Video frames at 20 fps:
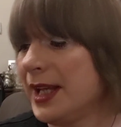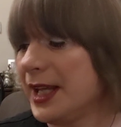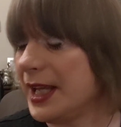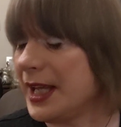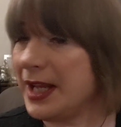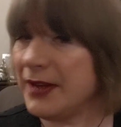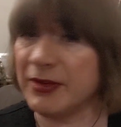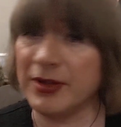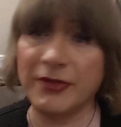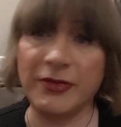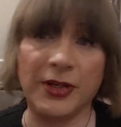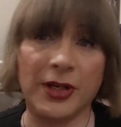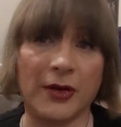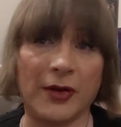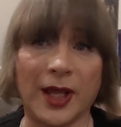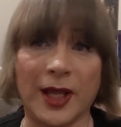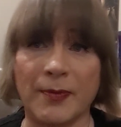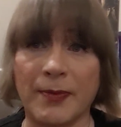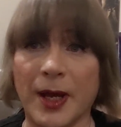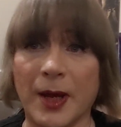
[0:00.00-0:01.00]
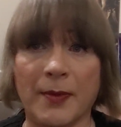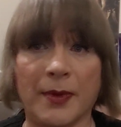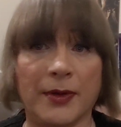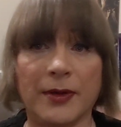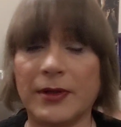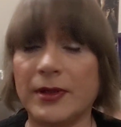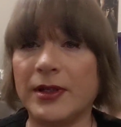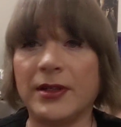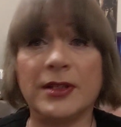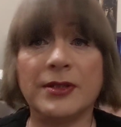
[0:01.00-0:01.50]
Even if you don't like
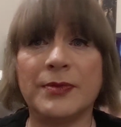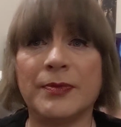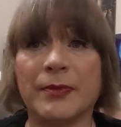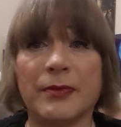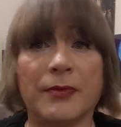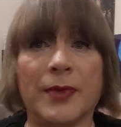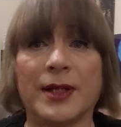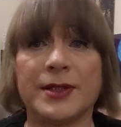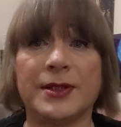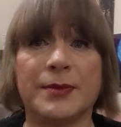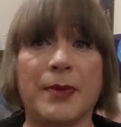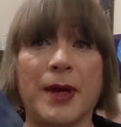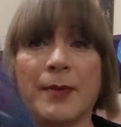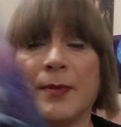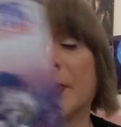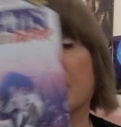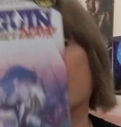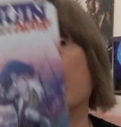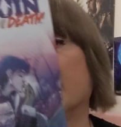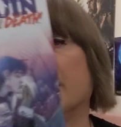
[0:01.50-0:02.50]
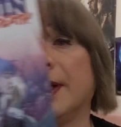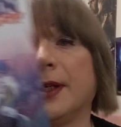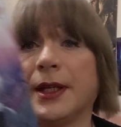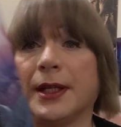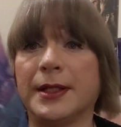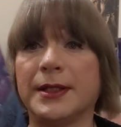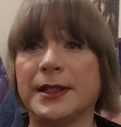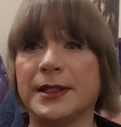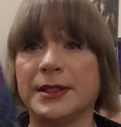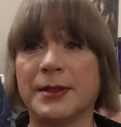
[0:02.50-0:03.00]
Batman, it doesn't matter, Batman's not in
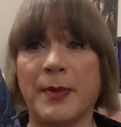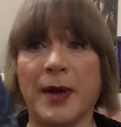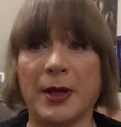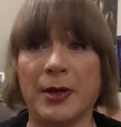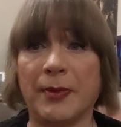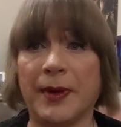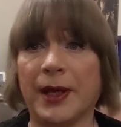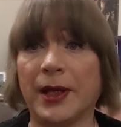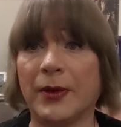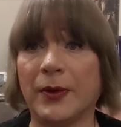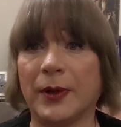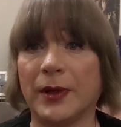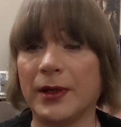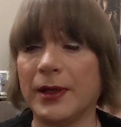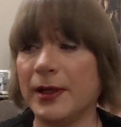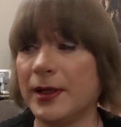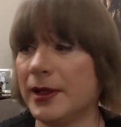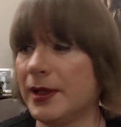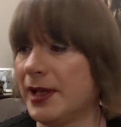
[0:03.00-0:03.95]
this. It's about the Penguin.